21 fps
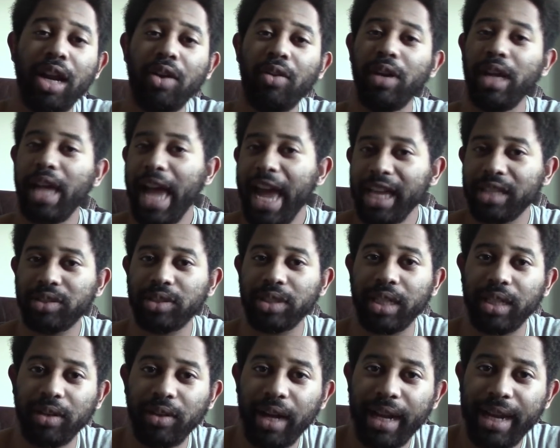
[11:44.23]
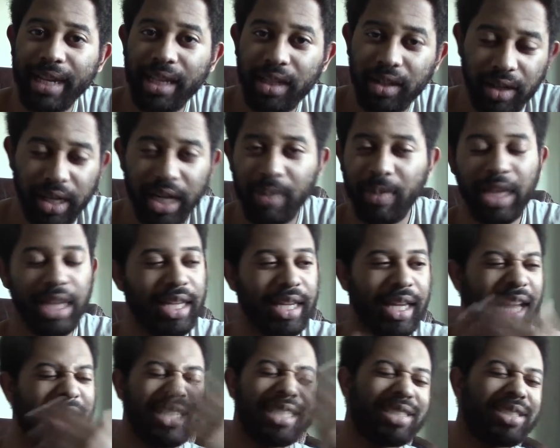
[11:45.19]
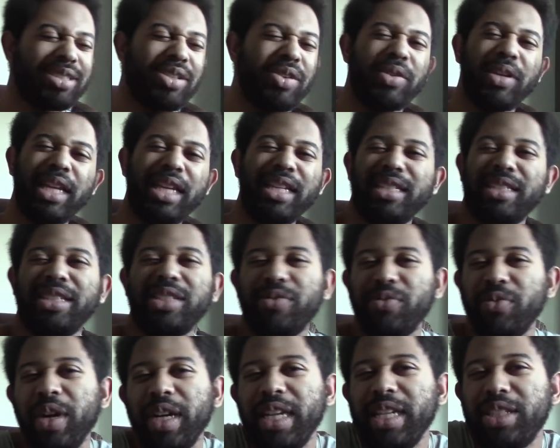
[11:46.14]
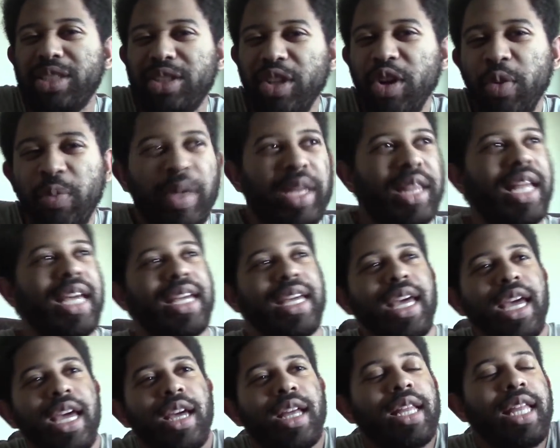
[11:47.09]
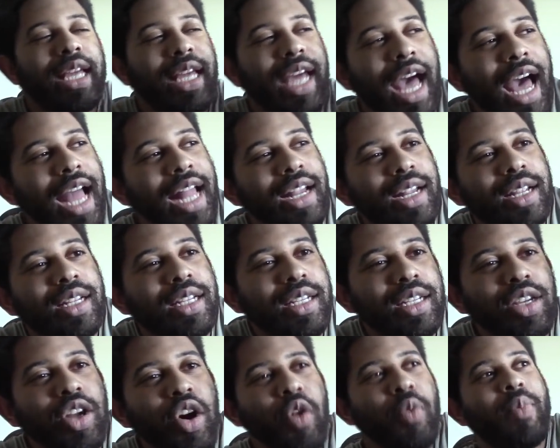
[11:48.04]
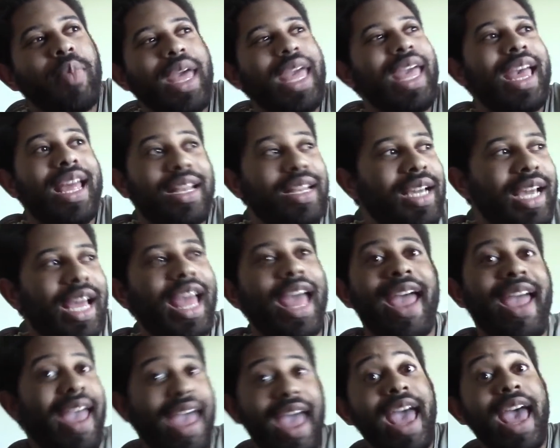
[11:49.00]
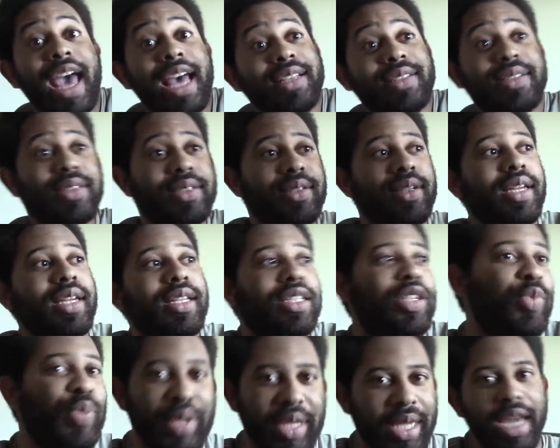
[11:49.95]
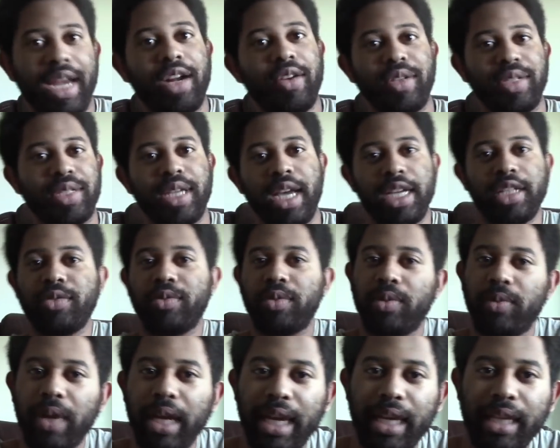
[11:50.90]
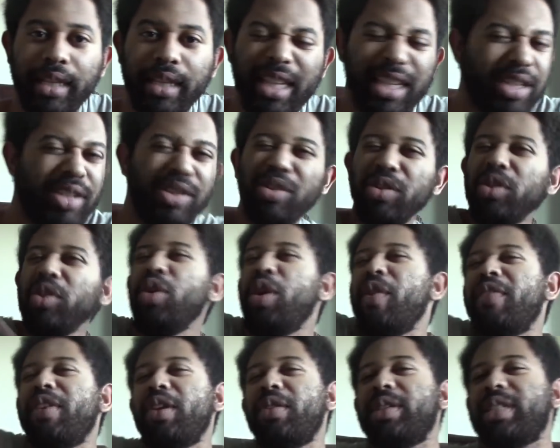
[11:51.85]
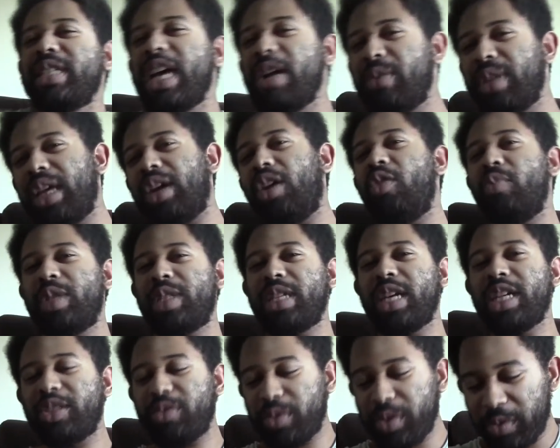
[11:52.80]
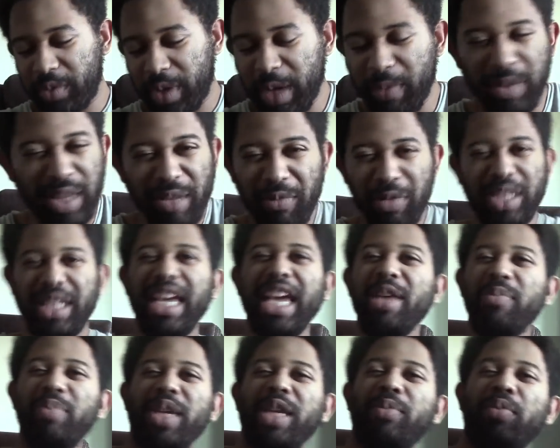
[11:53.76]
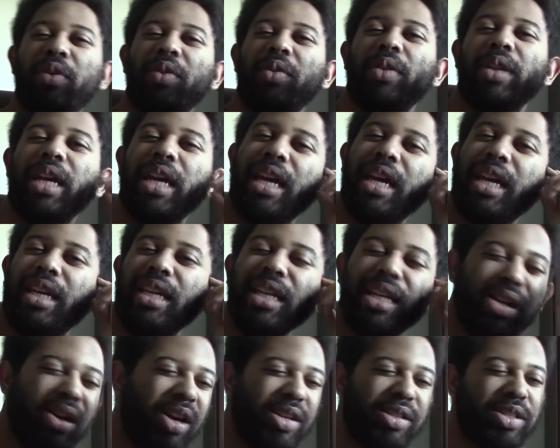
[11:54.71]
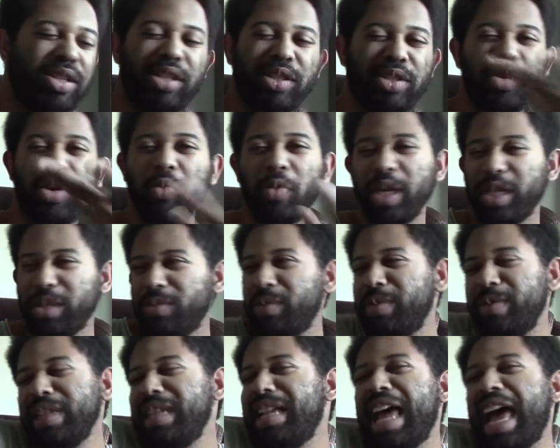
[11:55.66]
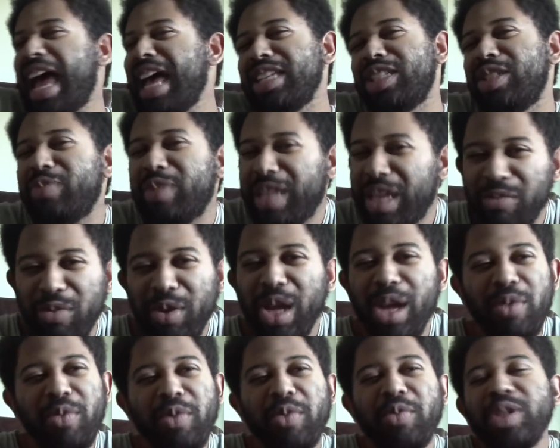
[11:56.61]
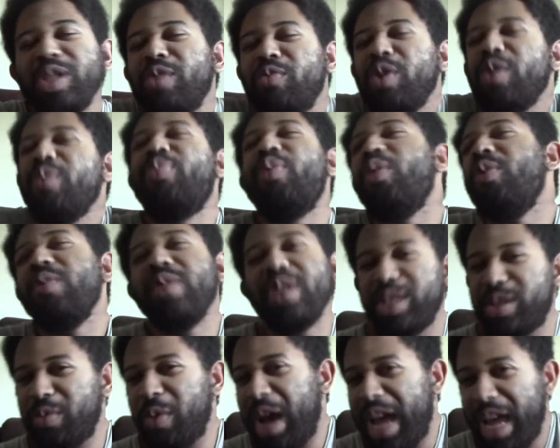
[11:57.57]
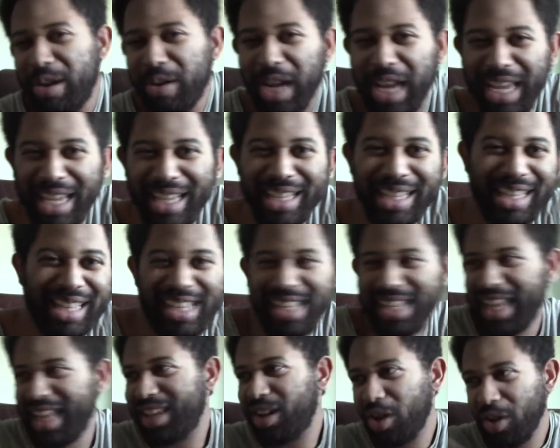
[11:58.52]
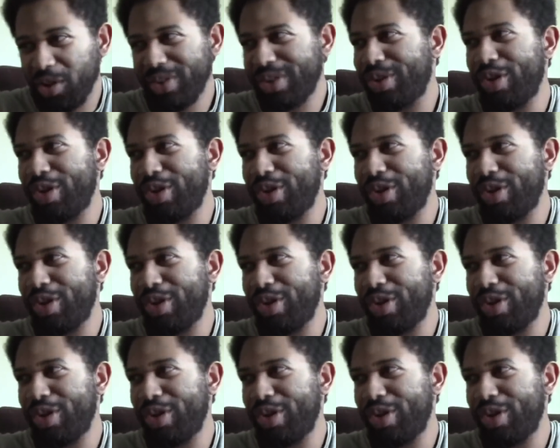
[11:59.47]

reaction, right? You know what I mean? Like, I just don't, it's just fucking stupid. No man asked to be heterosexual, right? Like, you ever notice that with, like, homosexuals, right? But, like, with gay people, you know, it's always, we didn't ask to be gay. We're born this way, right? And all their